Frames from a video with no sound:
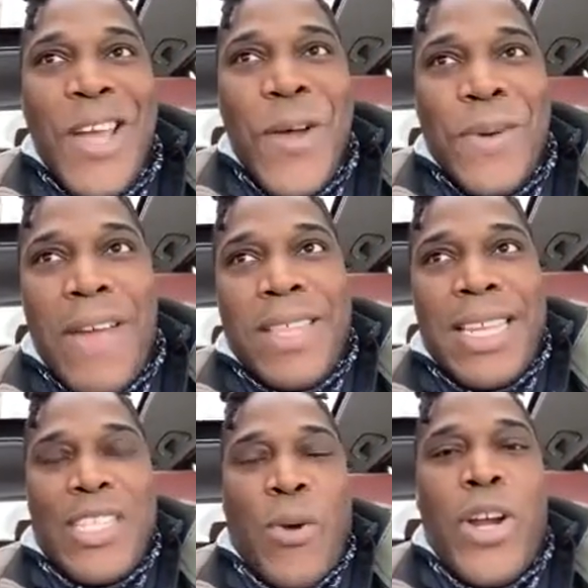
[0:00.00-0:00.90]
with everything
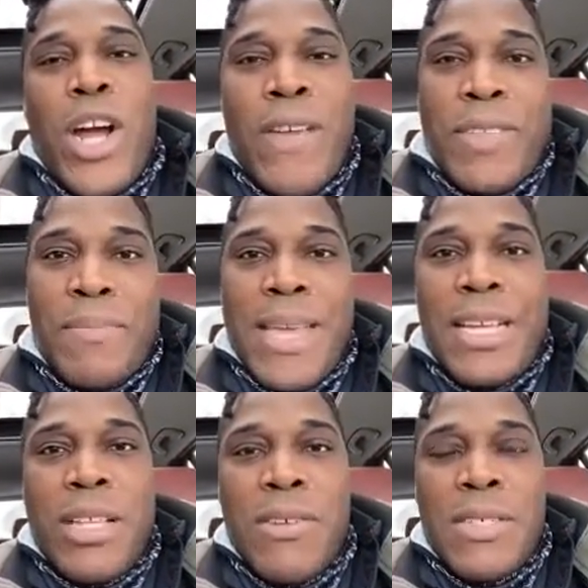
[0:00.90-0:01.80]
that's going on, everything
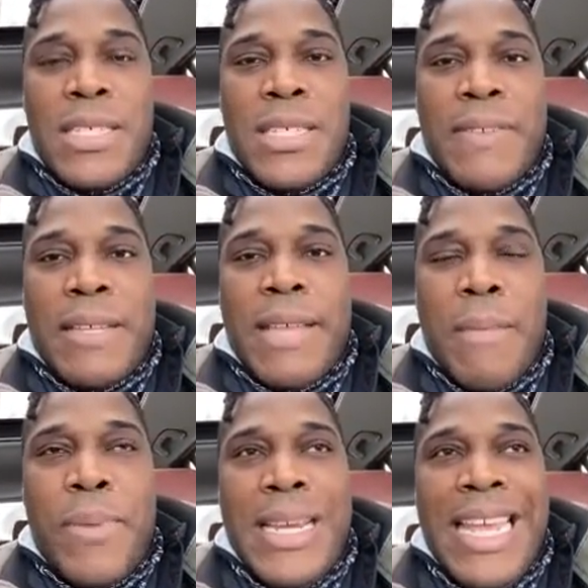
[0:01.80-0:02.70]
being closed and stuff like
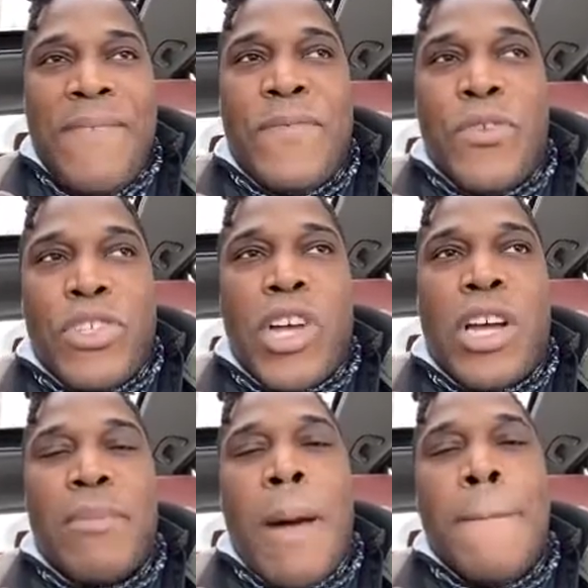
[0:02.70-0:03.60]
that. But if you're
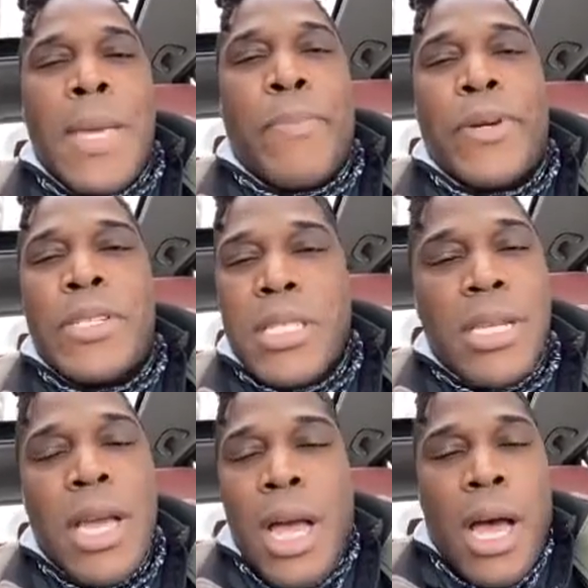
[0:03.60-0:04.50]
talking about me
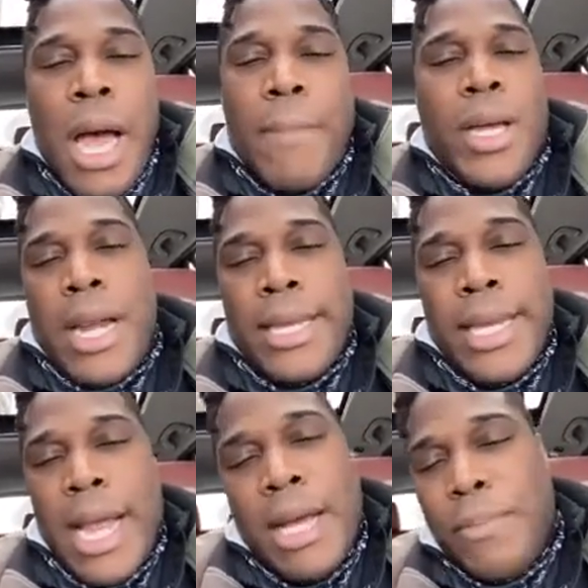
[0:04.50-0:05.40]
personally, I'm good. I
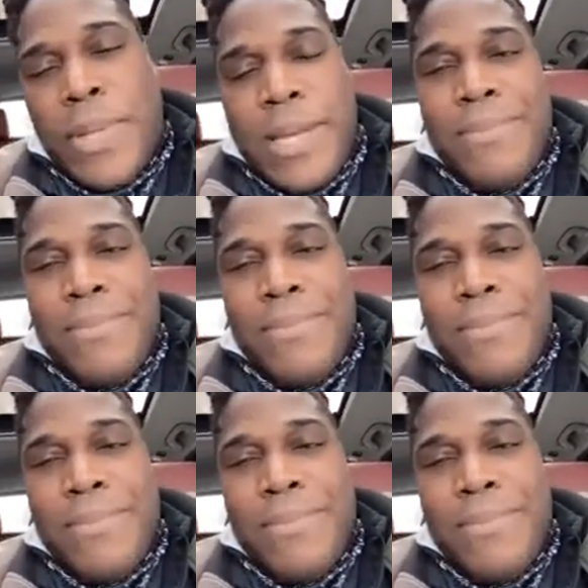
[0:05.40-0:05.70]
cannot complain.